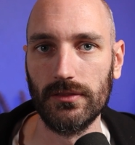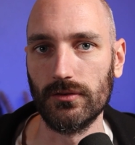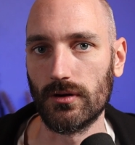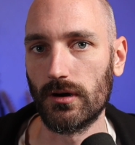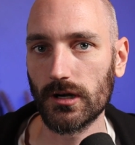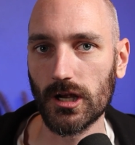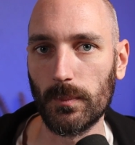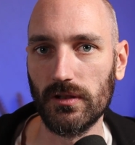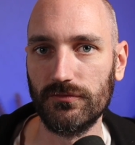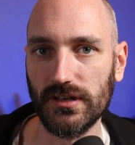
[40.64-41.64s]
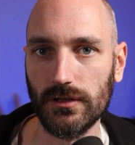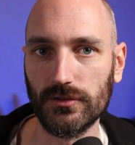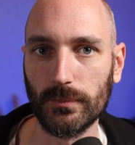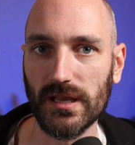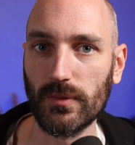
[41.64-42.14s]
there are a couple of
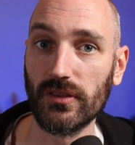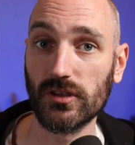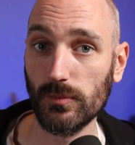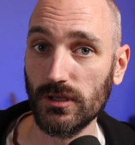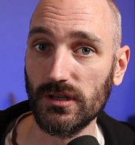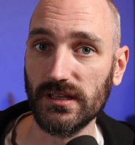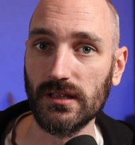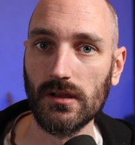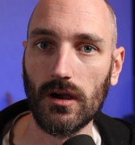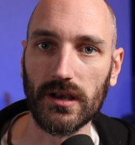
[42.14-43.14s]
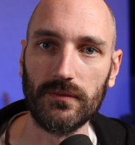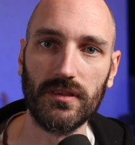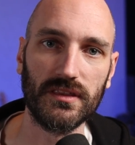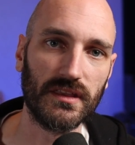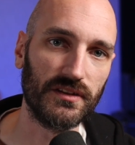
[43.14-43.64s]
videos made by the community on
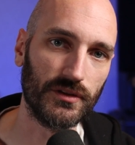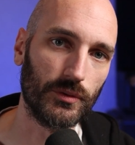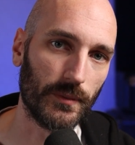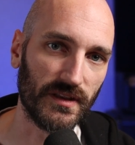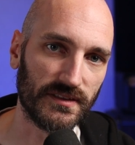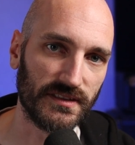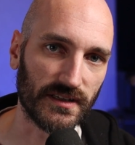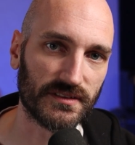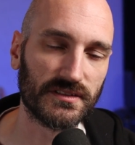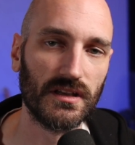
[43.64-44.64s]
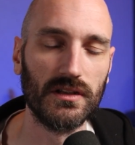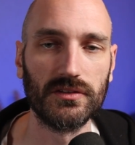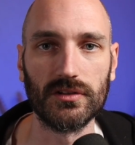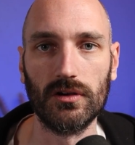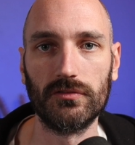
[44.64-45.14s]
everything that is new in update 6.
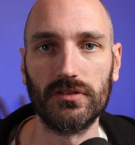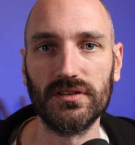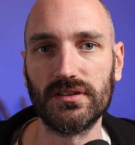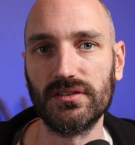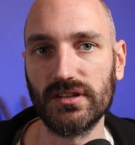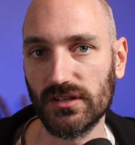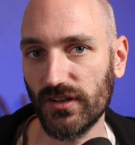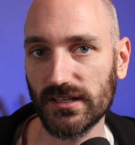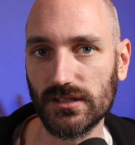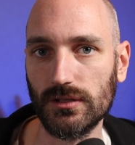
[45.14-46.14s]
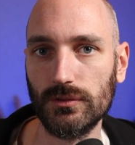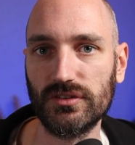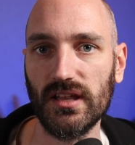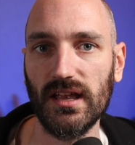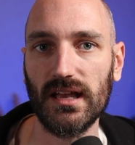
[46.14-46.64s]
So for instance, Satisfactory
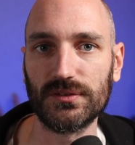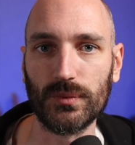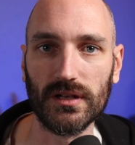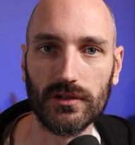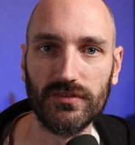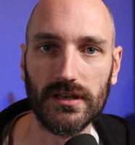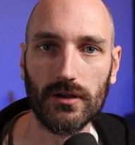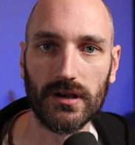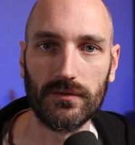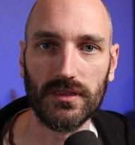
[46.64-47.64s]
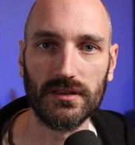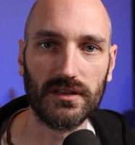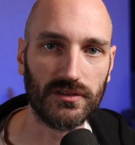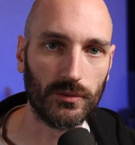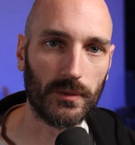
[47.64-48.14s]
News has a really good video on everything that
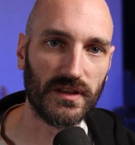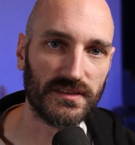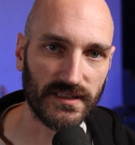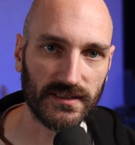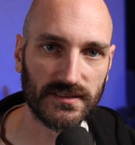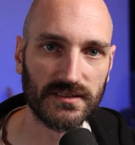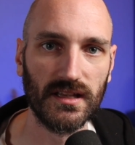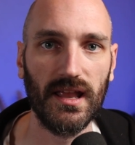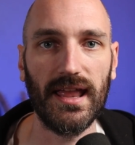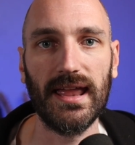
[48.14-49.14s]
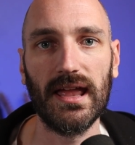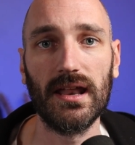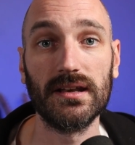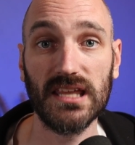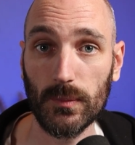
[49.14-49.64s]
is new in update 6.
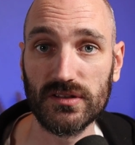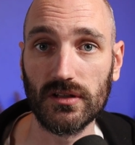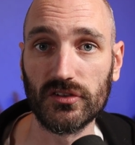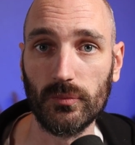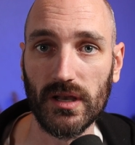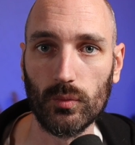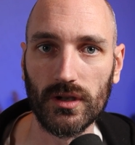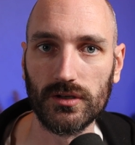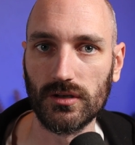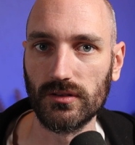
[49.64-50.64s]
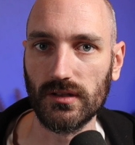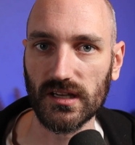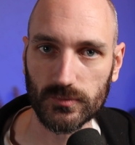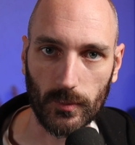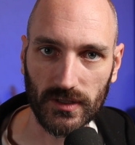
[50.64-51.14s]
And Kibitz also made one during
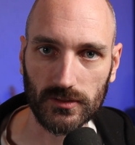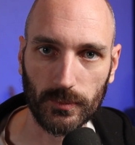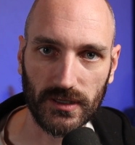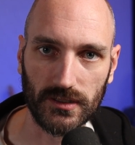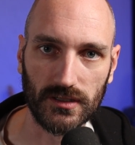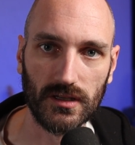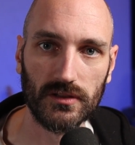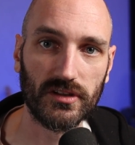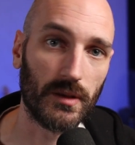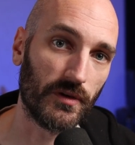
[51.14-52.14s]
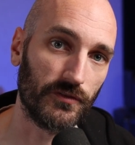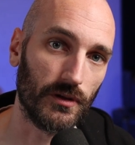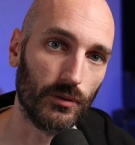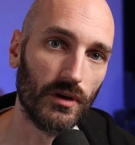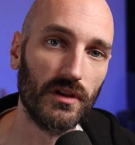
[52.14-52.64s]
experimental period, to name a
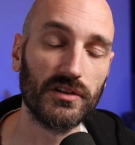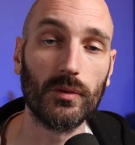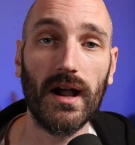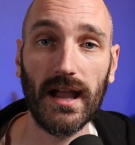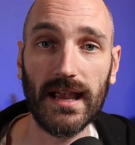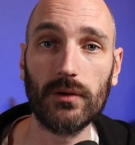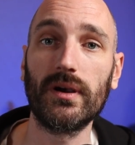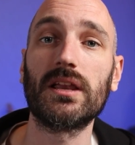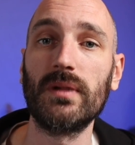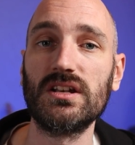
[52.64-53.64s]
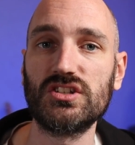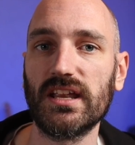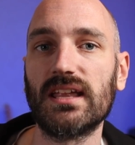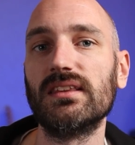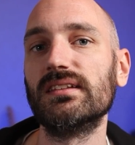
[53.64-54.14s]
few. So I highly recommend
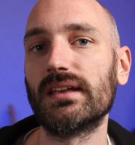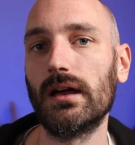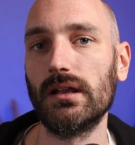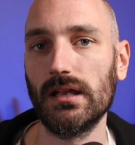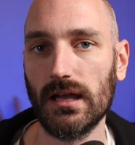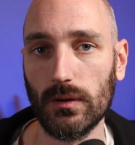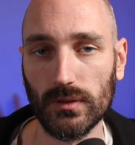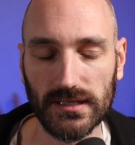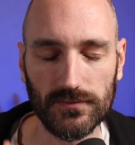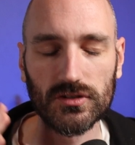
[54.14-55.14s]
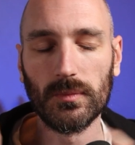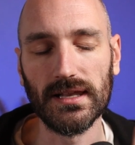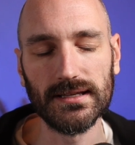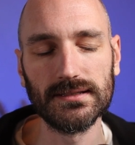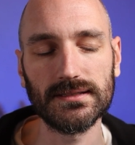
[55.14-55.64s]
checking these out. I will leave some
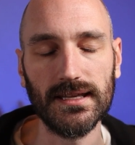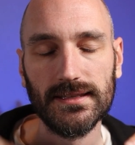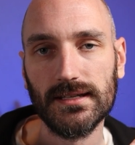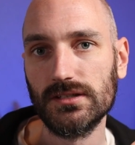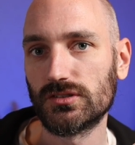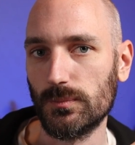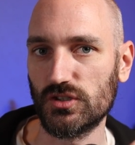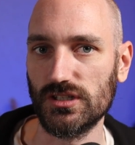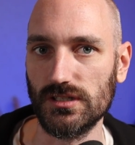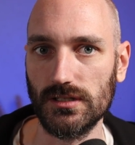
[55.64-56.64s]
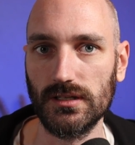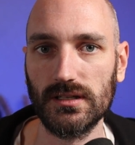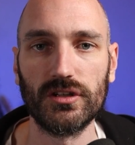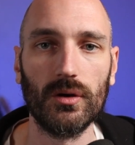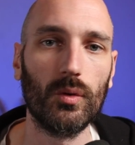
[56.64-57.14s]
links in the description.
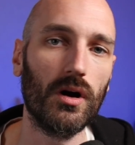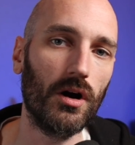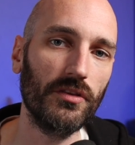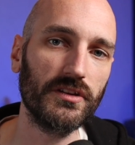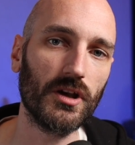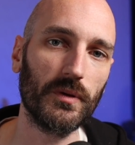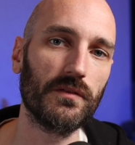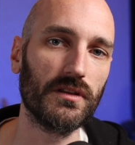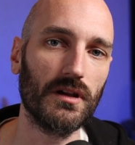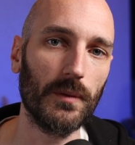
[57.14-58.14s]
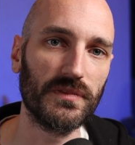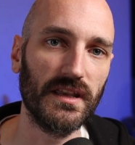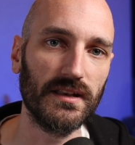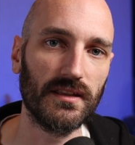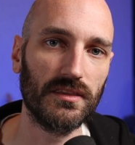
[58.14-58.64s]
So on the topic of the
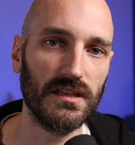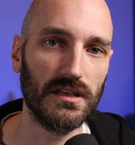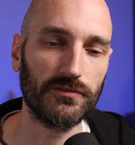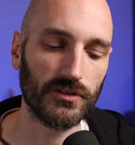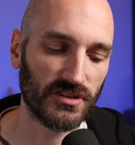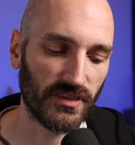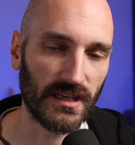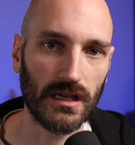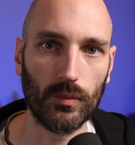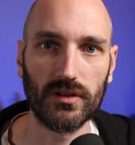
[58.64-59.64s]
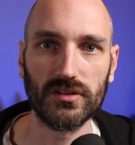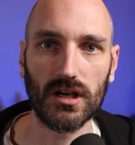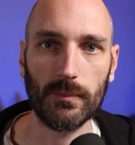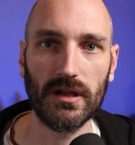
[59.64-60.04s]
update, the first thing I want to talk